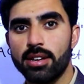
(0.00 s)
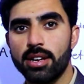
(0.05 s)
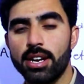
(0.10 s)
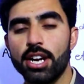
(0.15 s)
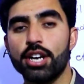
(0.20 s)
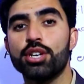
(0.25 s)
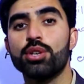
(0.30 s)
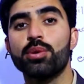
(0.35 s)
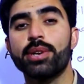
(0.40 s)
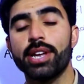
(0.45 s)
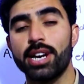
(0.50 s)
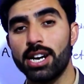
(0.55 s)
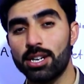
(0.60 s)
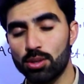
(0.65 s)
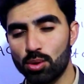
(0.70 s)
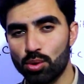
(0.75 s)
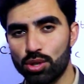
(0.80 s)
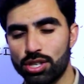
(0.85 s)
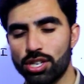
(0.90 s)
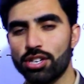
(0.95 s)
and you can
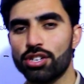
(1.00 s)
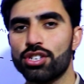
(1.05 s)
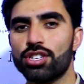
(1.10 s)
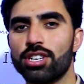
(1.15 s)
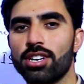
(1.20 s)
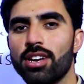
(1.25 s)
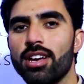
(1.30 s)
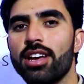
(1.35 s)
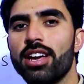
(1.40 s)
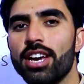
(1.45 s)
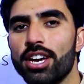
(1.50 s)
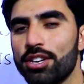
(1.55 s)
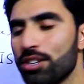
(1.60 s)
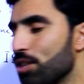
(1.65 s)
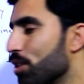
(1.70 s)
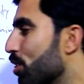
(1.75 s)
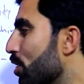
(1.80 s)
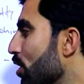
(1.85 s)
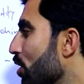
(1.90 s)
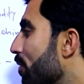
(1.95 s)
also search in
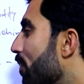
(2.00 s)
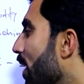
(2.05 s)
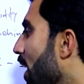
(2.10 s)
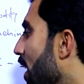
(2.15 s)
YouTube.